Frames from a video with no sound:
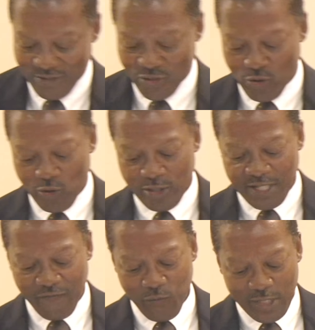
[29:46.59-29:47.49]

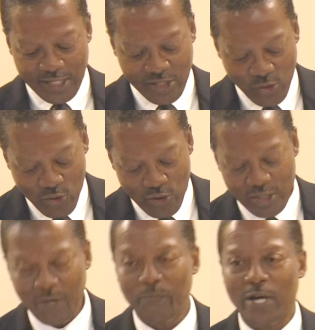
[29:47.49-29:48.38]
Joseph was
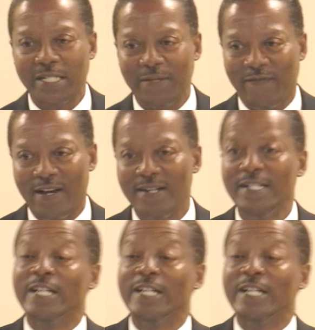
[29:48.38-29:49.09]
sold to Potiphar.